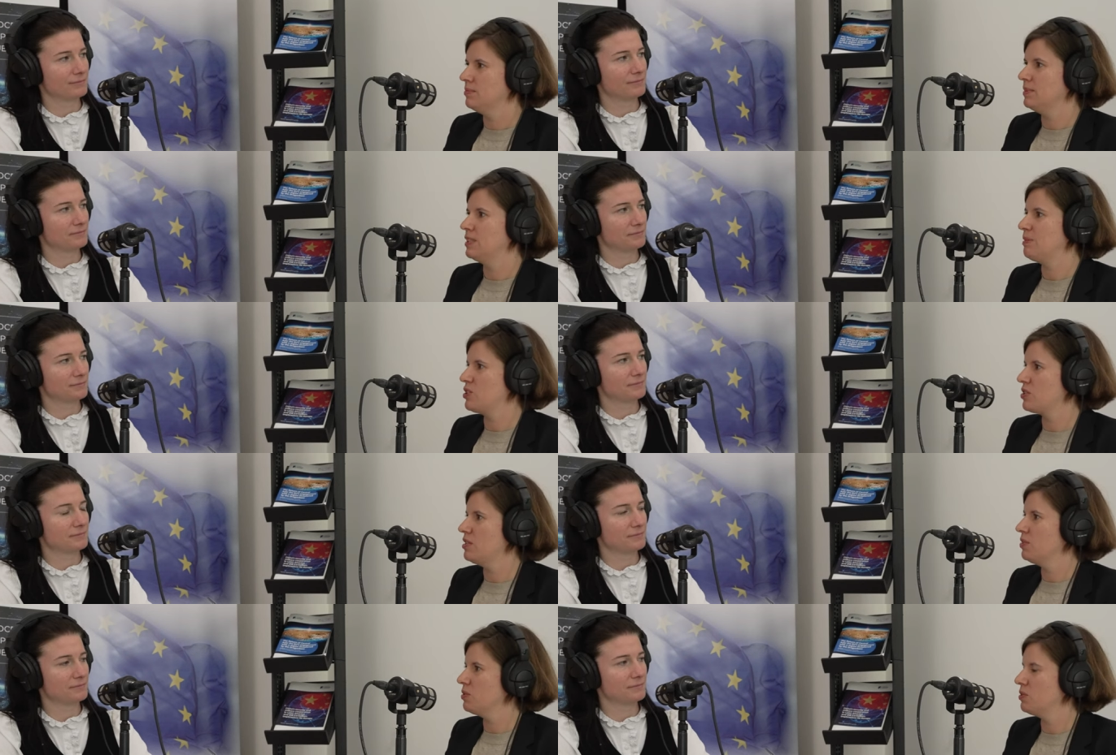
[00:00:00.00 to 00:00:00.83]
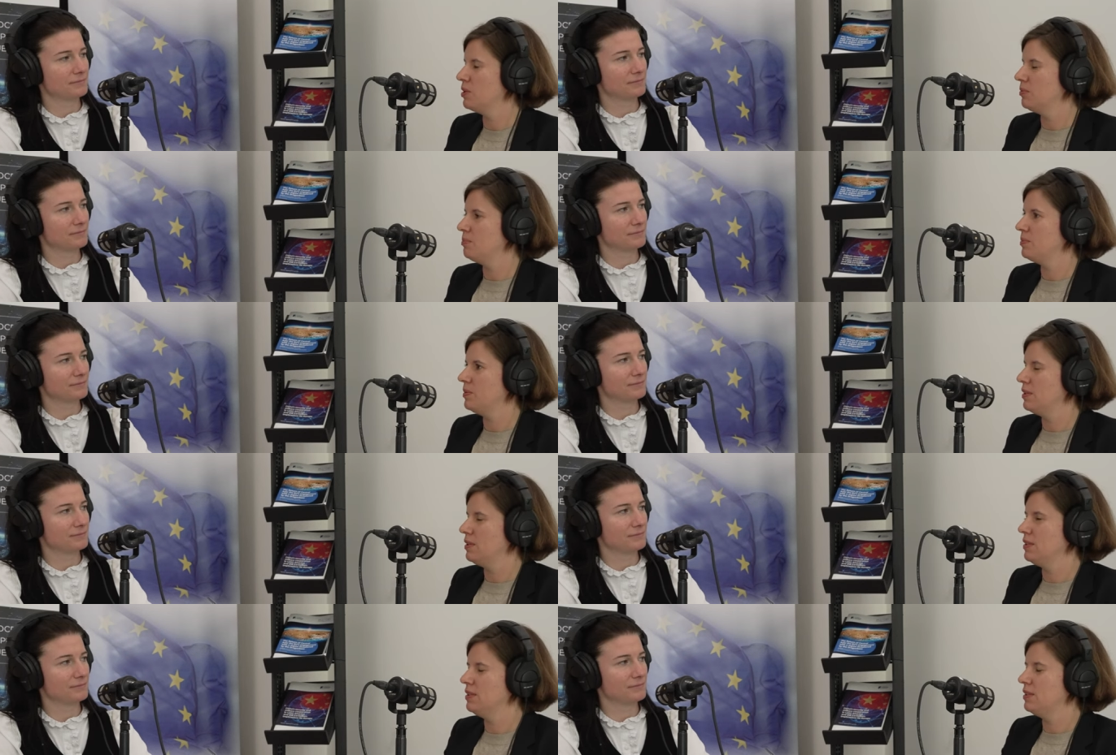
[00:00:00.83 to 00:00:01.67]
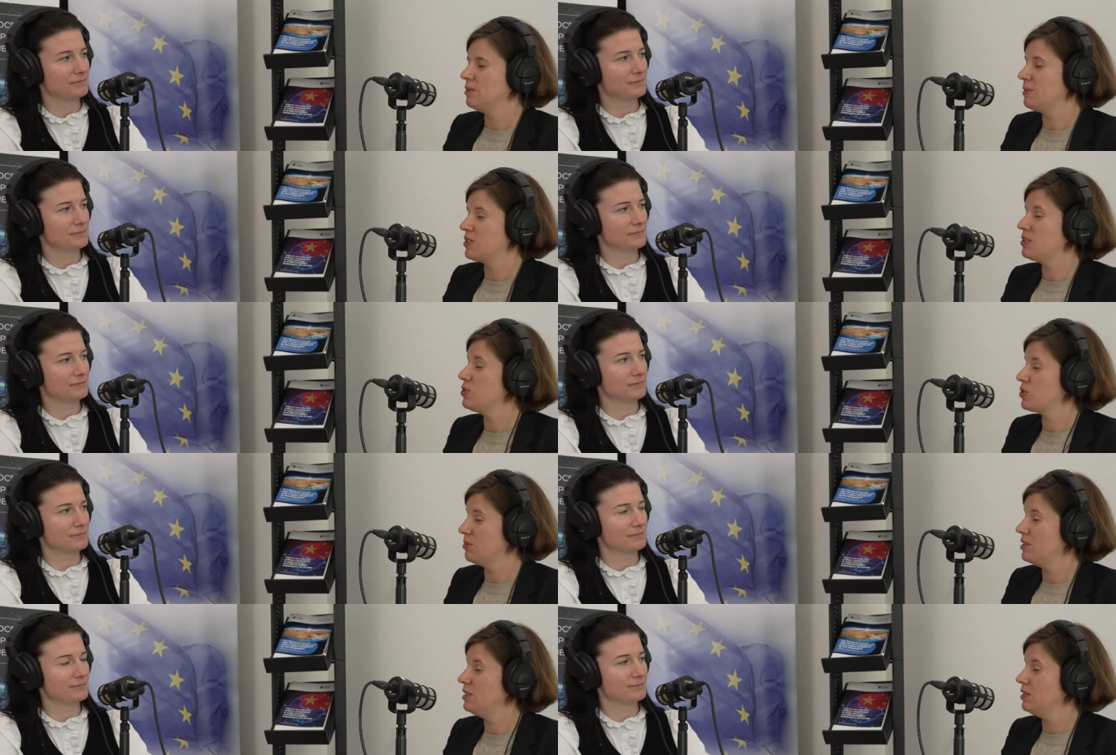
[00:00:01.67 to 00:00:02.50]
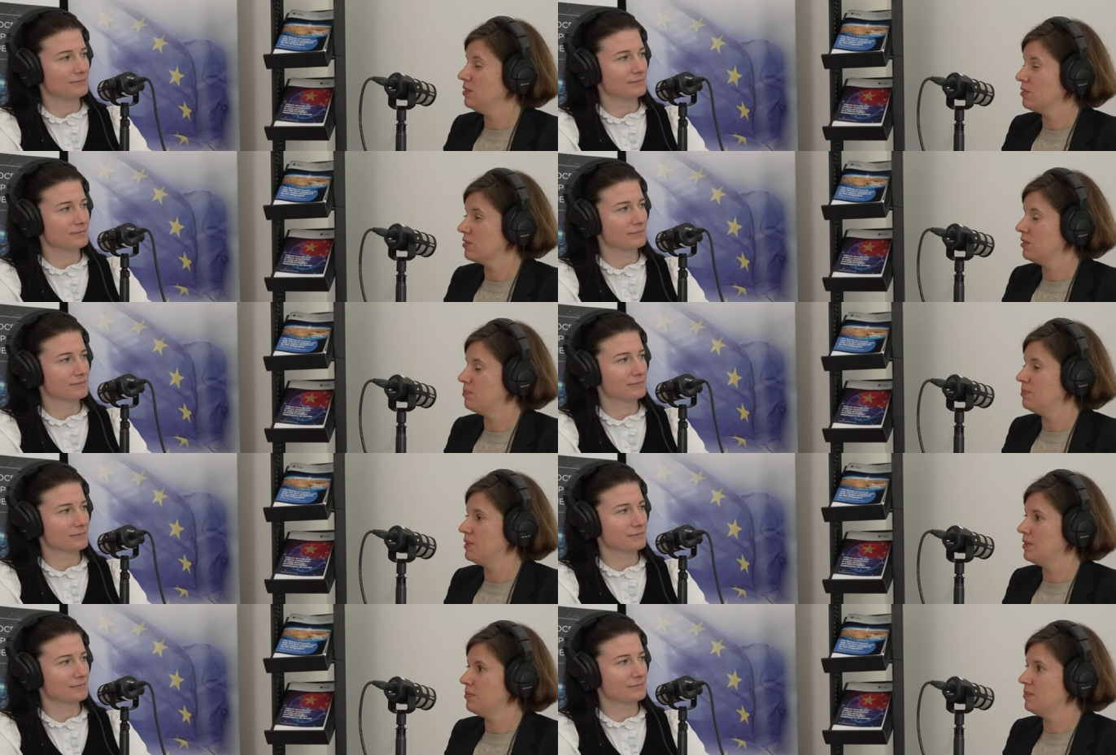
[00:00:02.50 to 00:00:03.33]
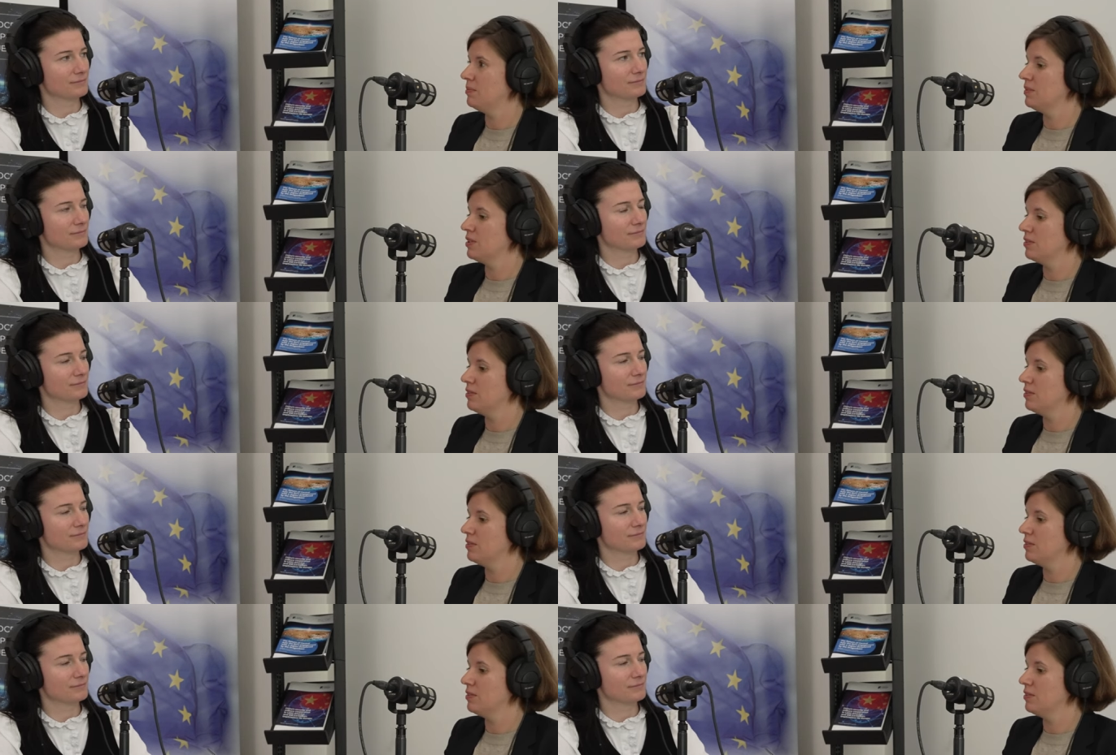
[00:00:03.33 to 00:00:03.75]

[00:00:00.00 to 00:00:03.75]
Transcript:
Speaker 1: especially Europe, especially Germany in Europe. You know,